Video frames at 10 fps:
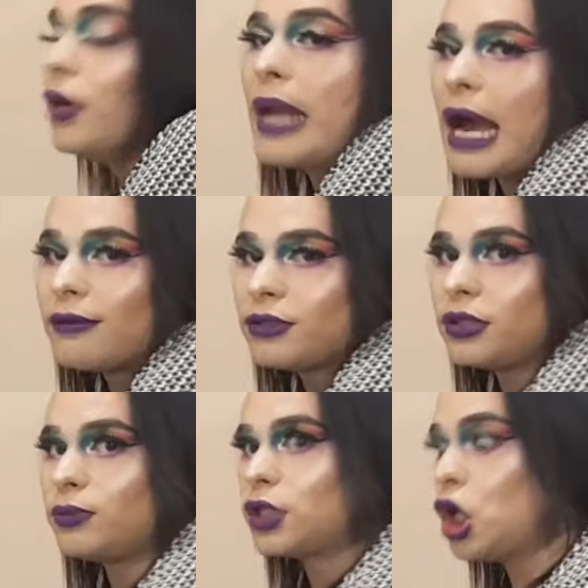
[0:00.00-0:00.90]
don't have
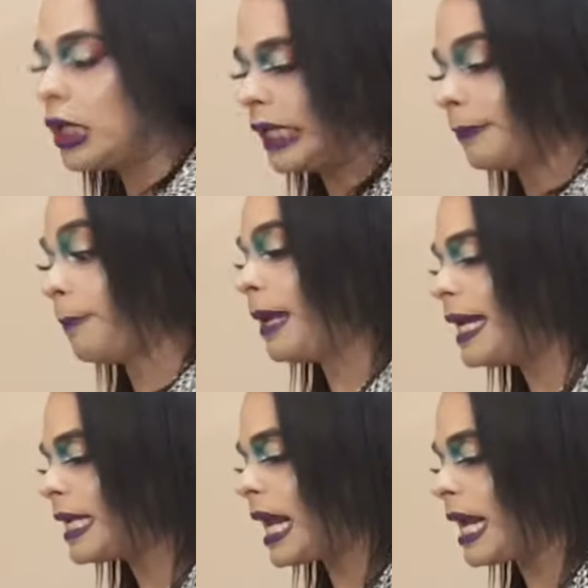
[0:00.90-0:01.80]
to with cooking. With
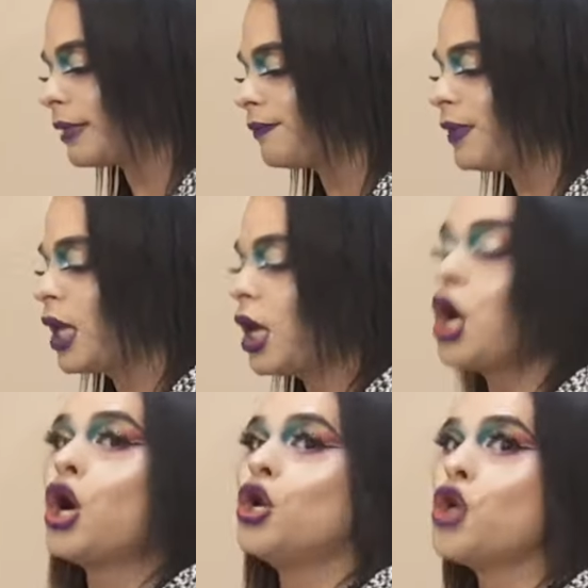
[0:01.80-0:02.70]
baking,
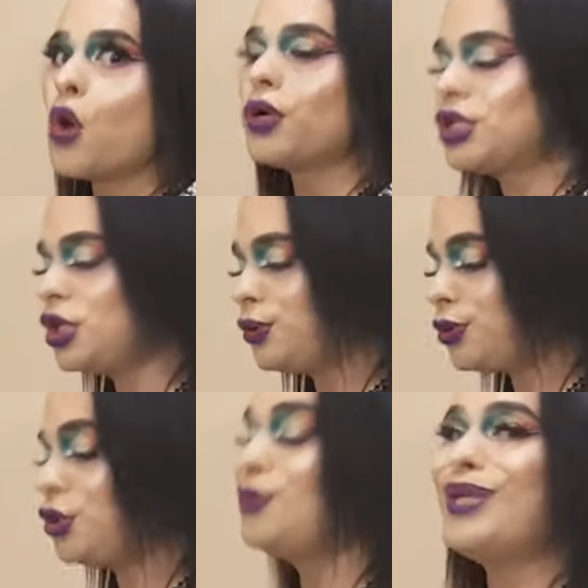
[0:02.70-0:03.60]
no
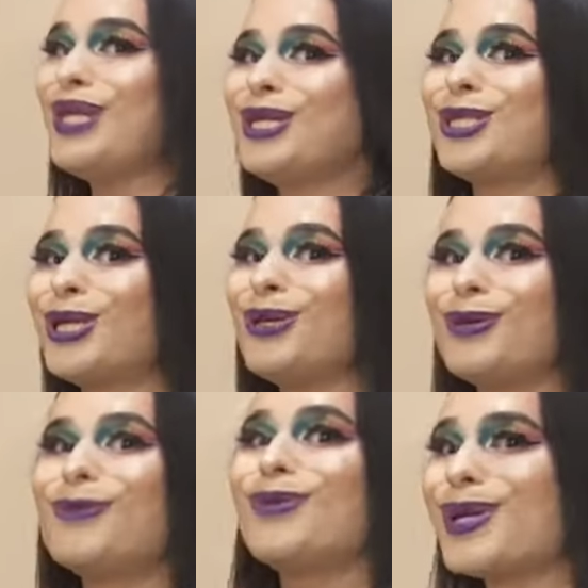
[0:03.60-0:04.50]
excuse. You need to,